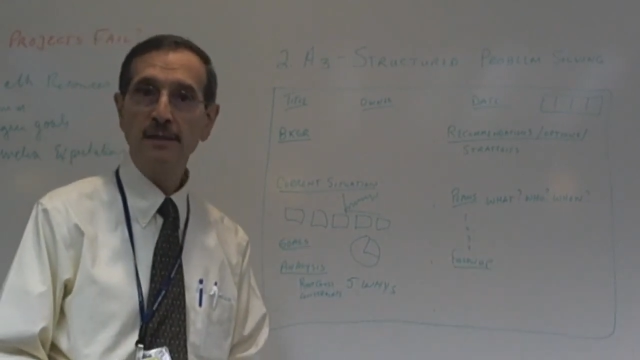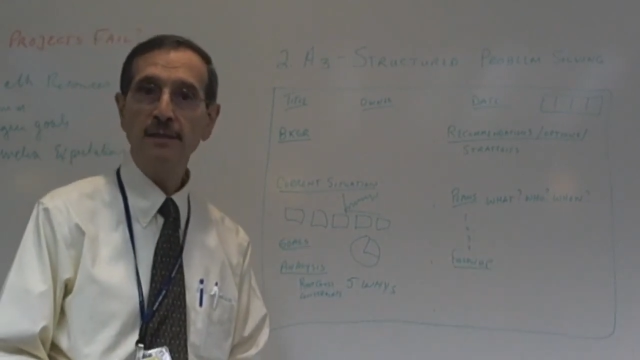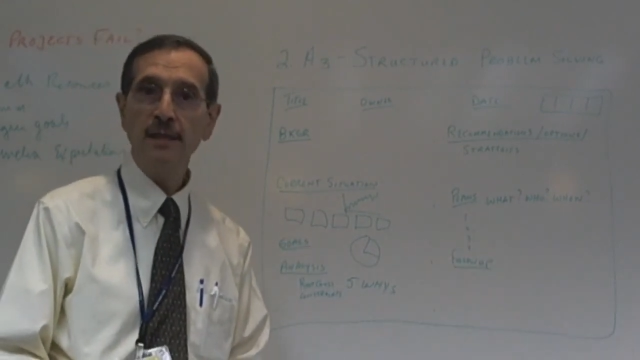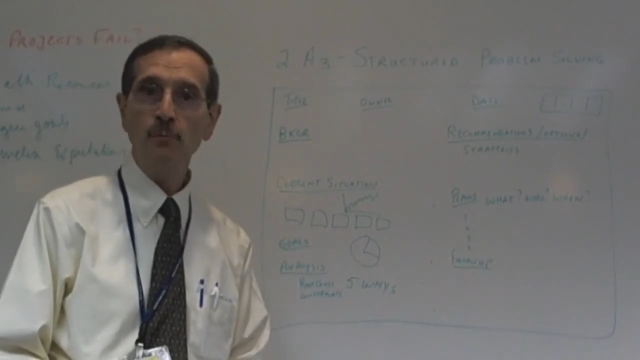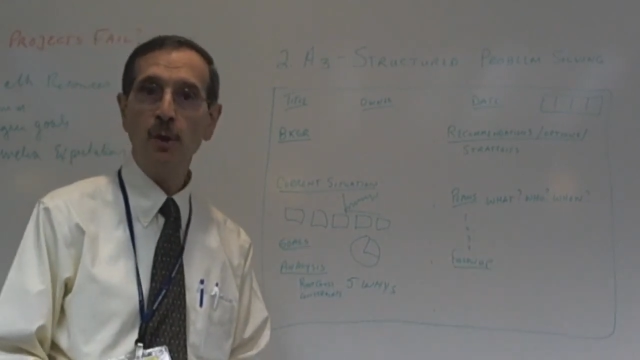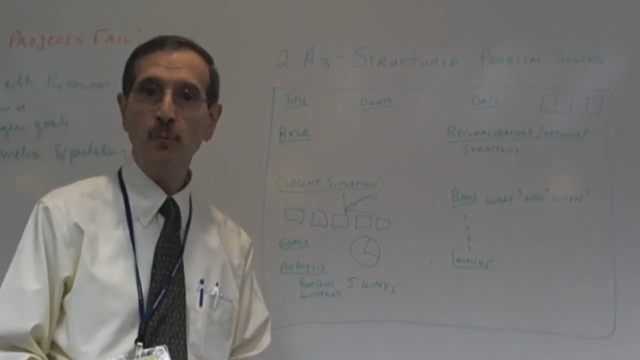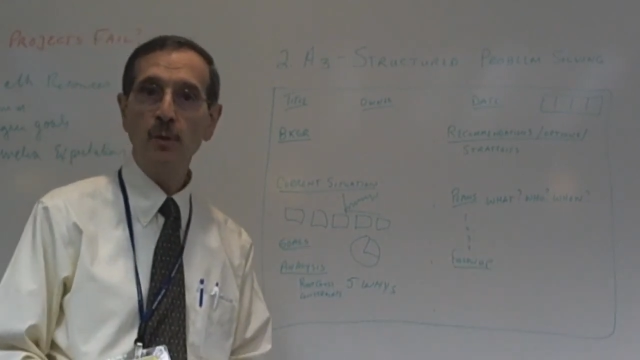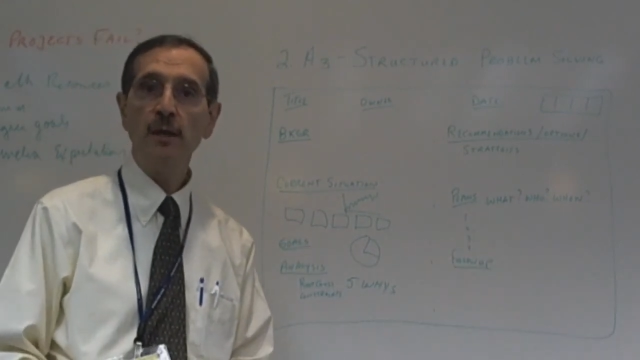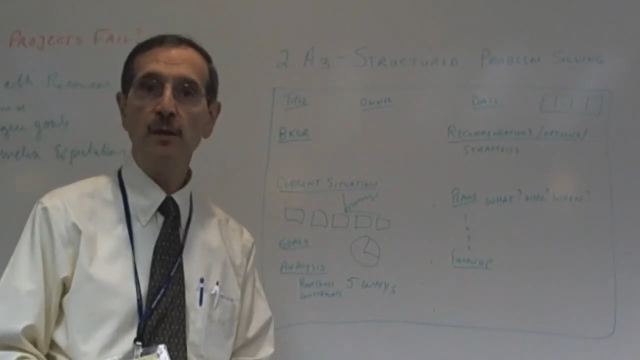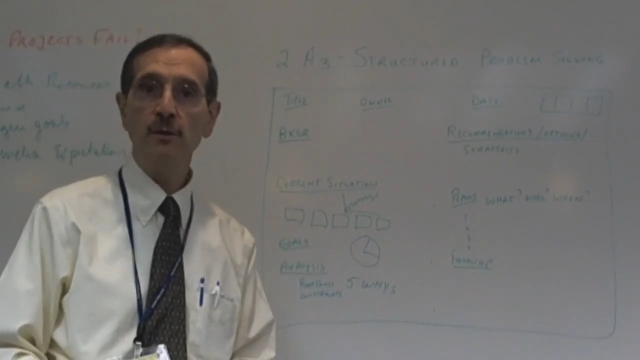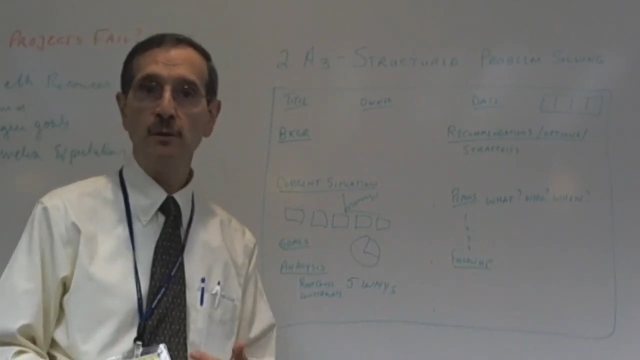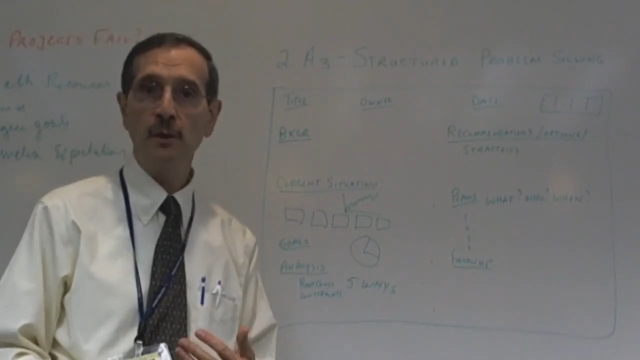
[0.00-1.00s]
see what we
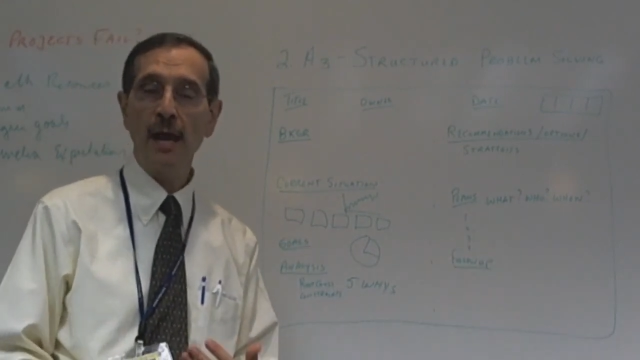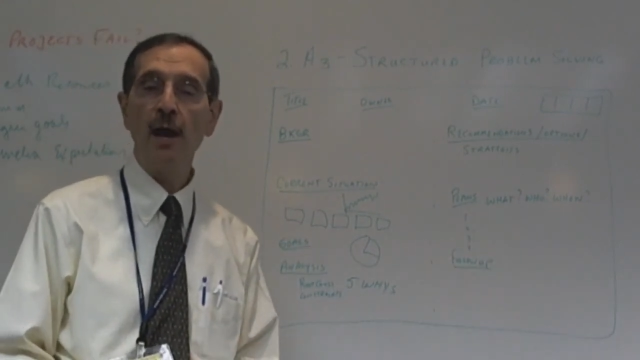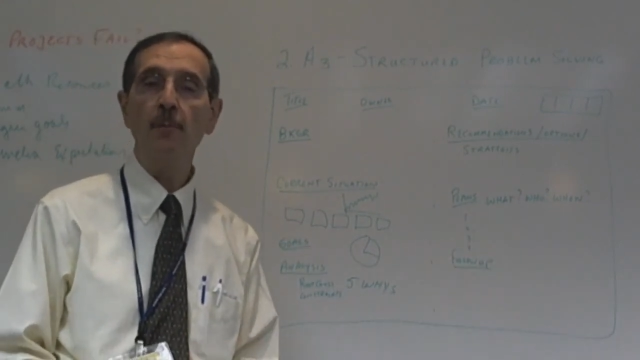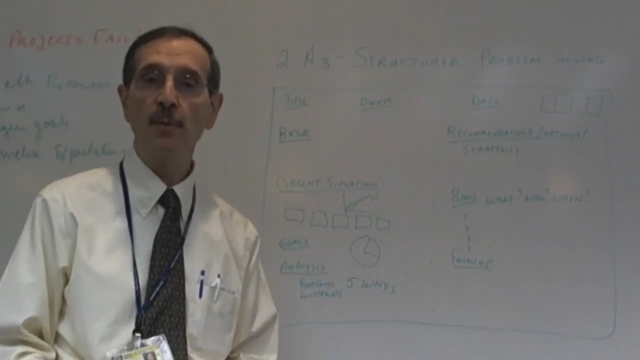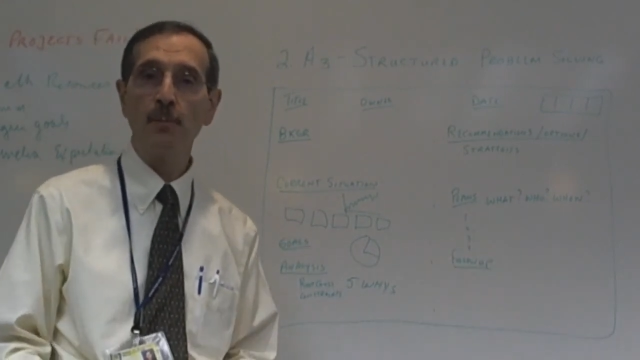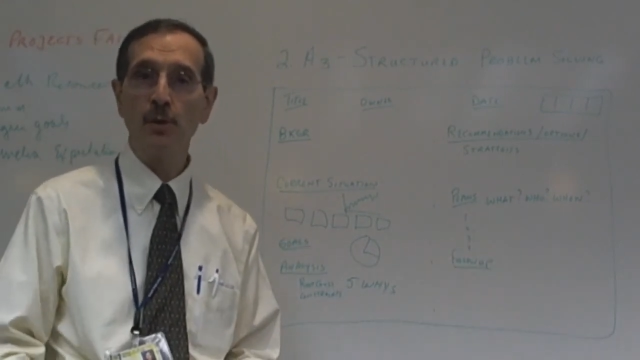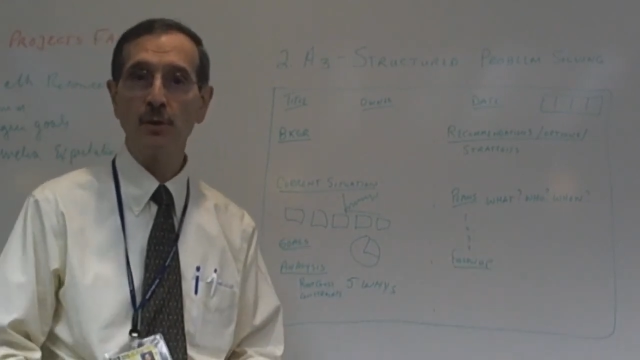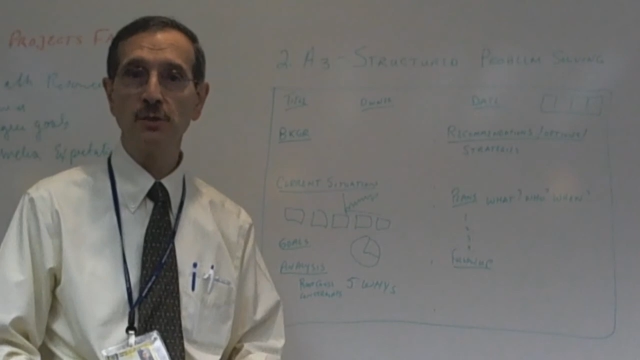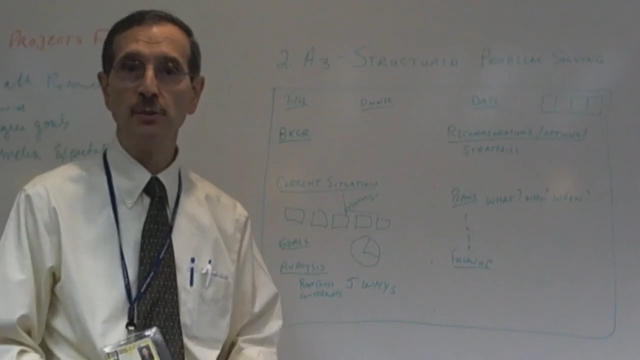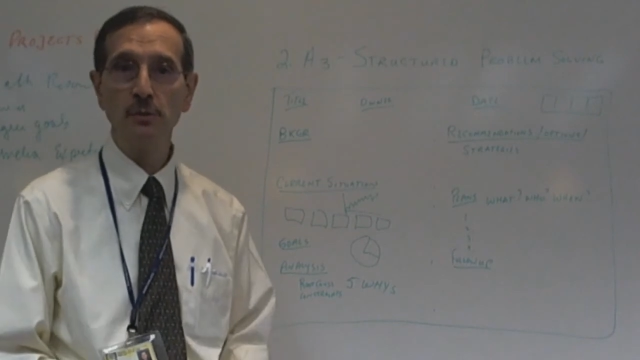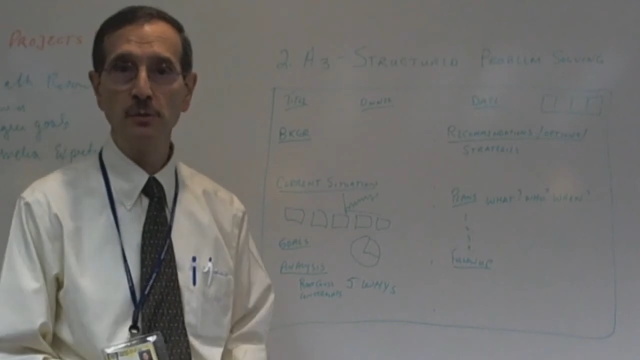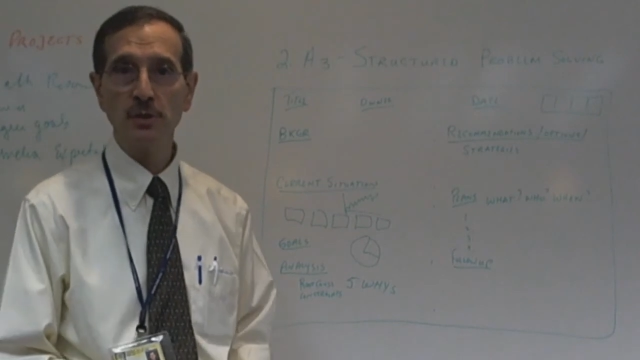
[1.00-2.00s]
can do to help the
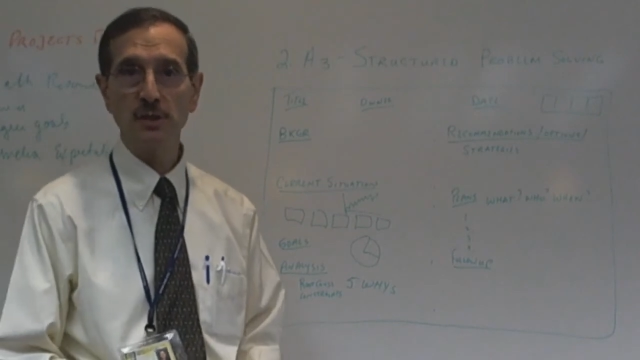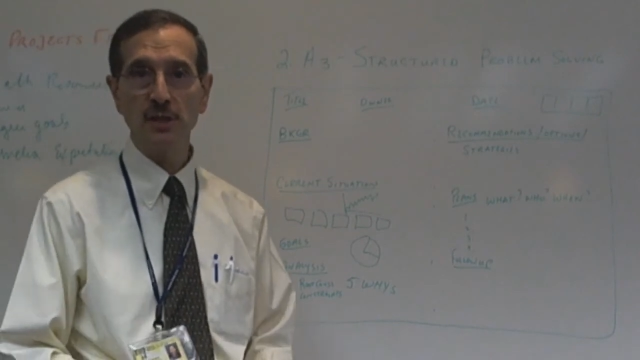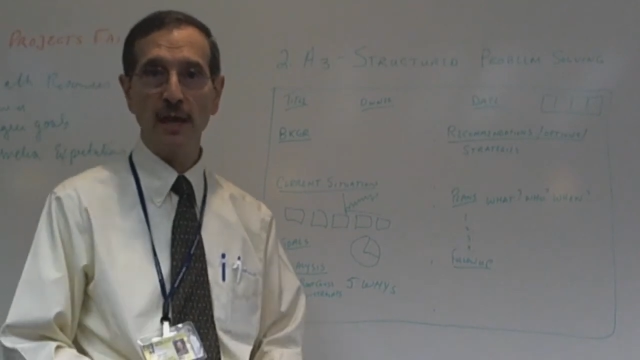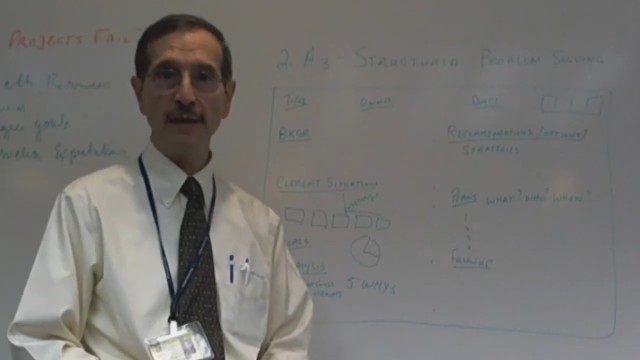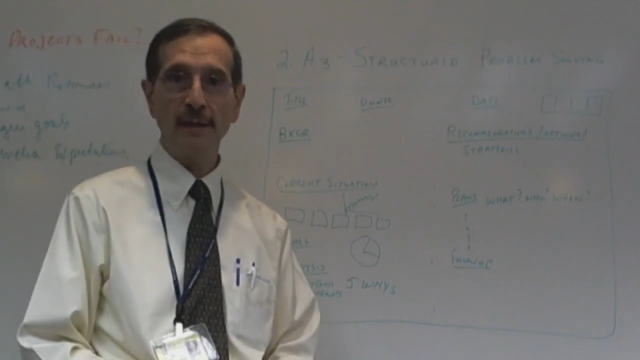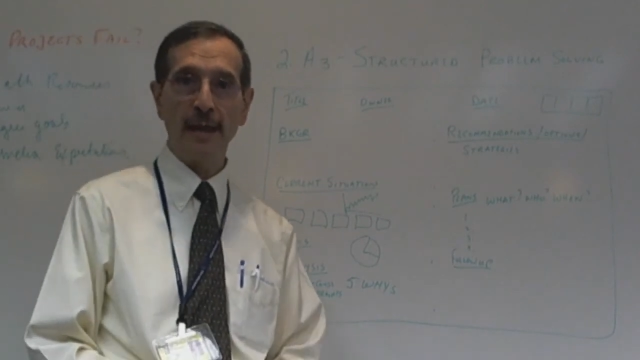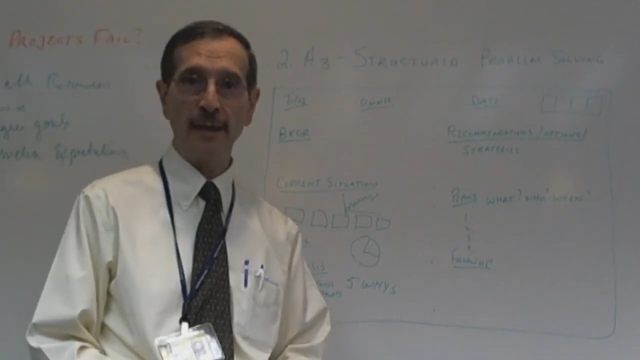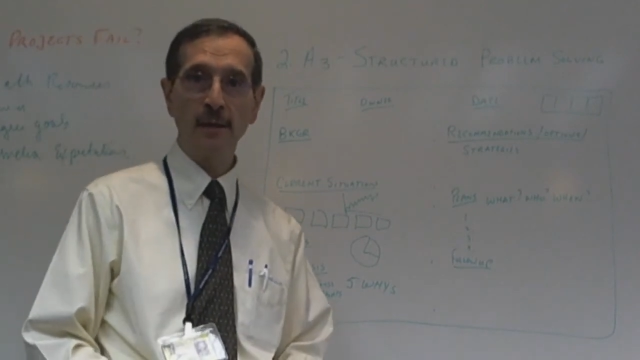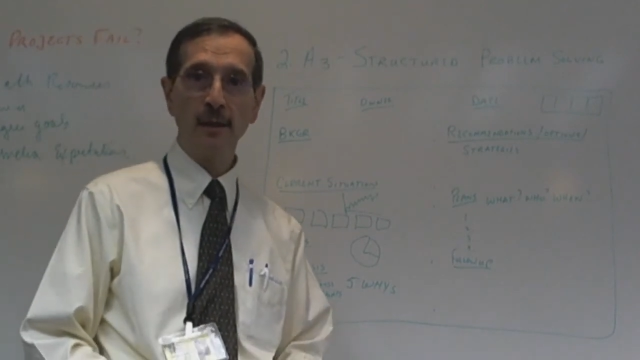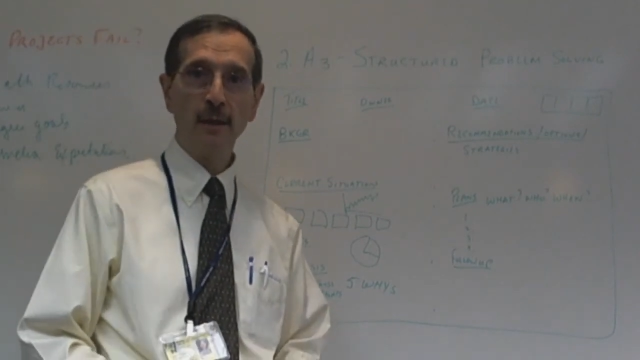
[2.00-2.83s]
person who's assigned that